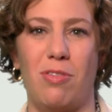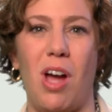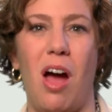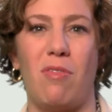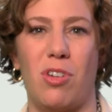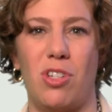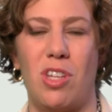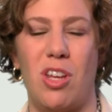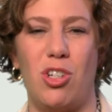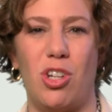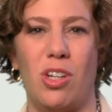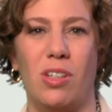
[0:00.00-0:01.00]
of
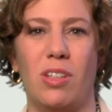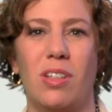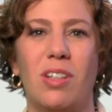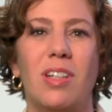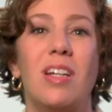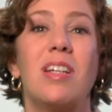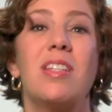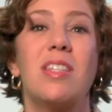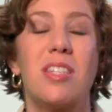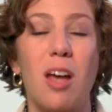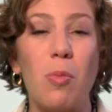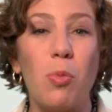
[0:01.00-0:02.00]
conversation
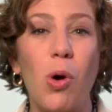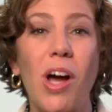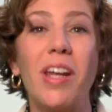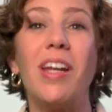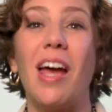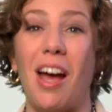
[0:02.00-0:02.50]
someone